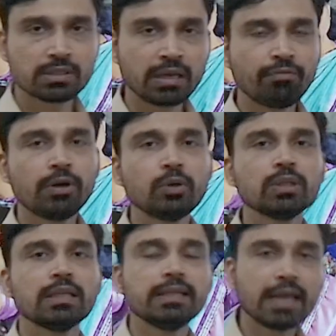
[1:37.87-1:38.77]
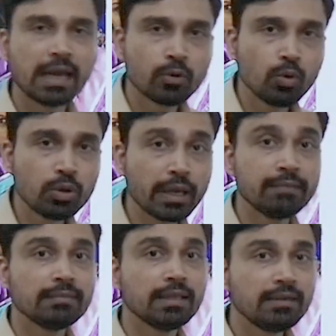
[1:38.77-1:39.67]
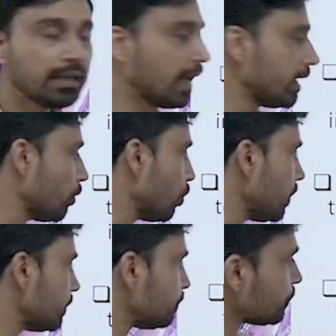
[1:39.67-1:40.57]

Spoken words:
referred to the Delhi High Court, and Delhi High Court